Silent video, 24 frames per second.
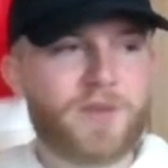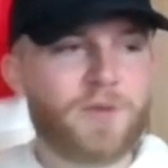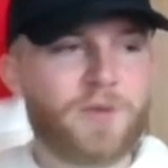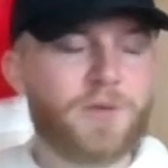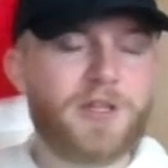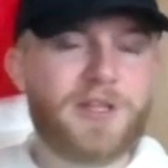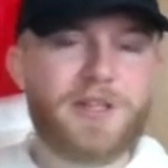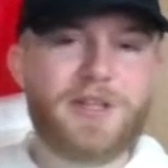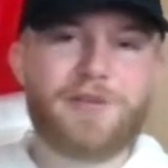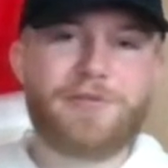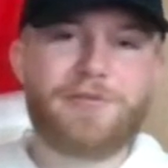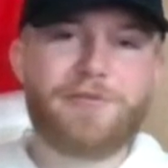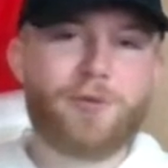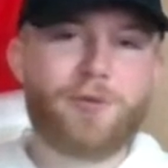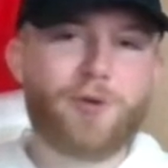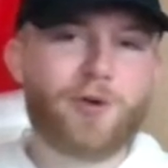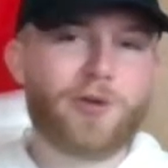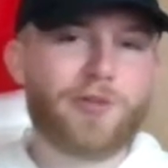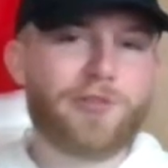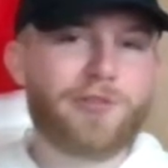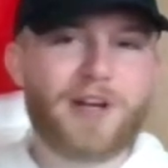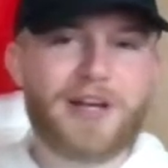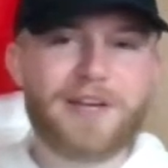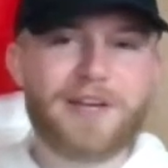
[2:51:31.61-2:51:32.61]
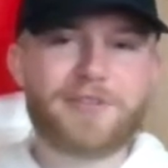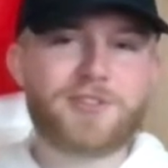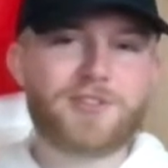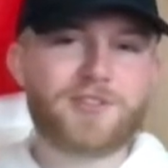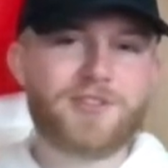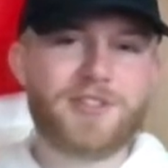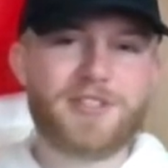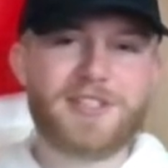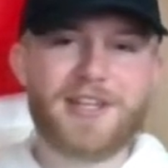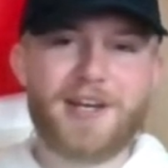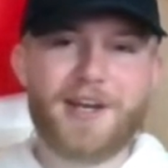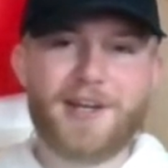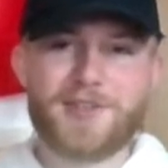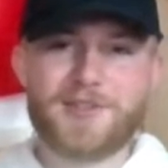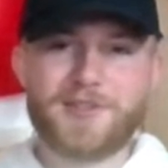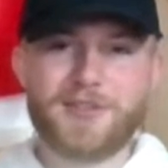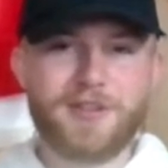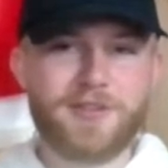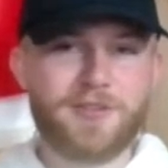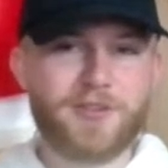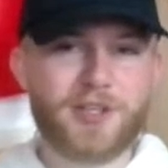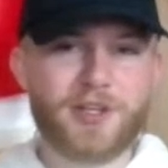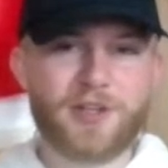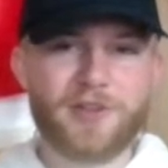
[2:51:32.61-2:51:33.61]
we had like 4 or 5 stray cats
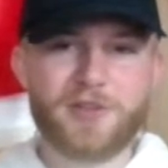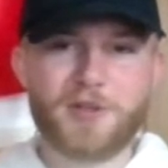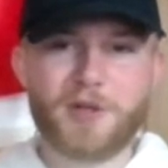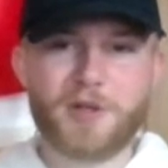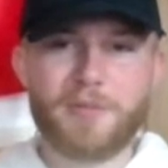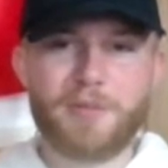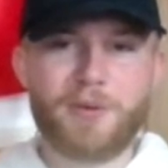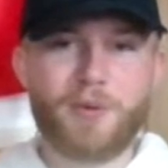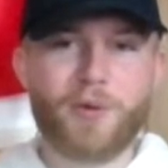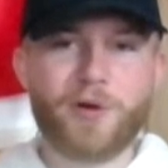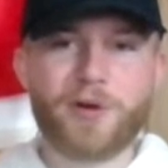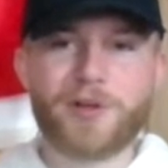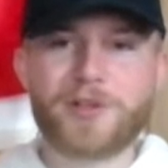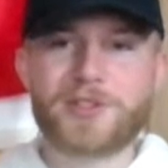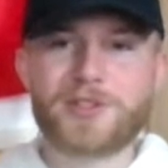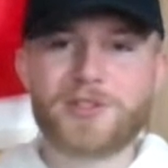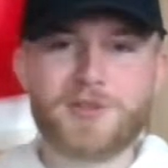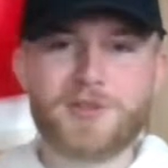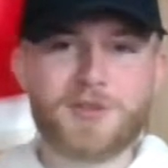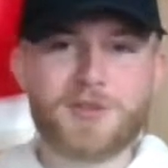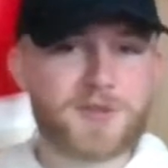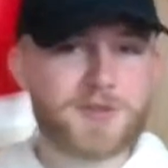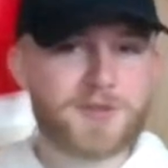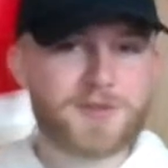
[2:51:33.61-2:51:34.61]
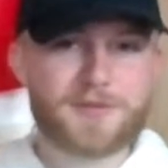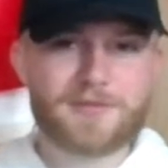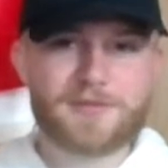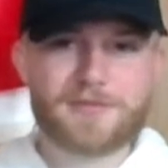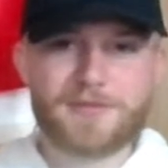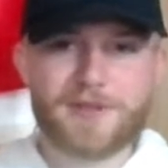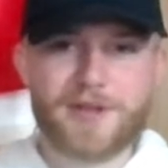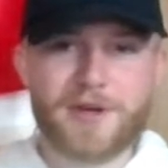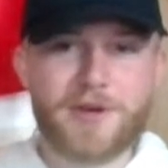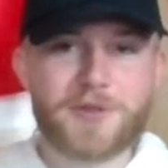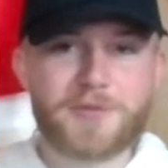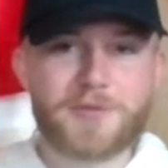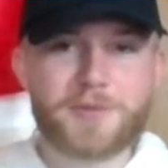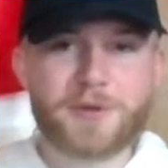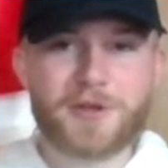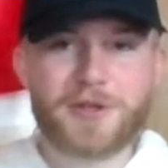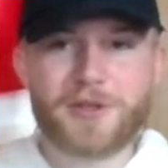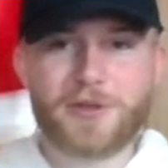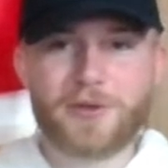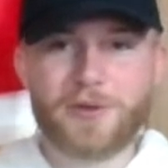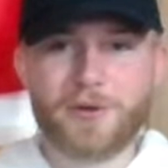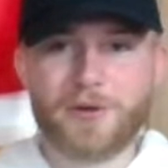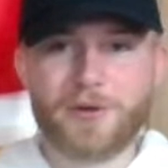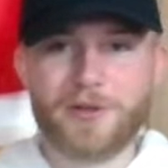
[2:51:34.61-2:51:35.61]
living under our porch. It was
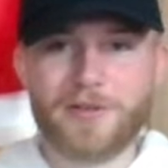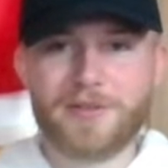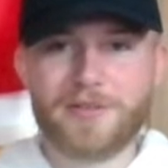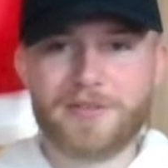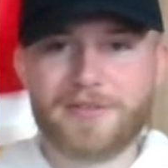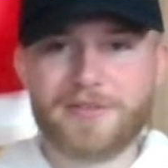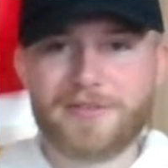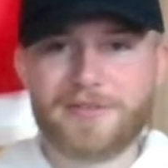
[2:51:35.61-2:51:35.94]
pretty cool.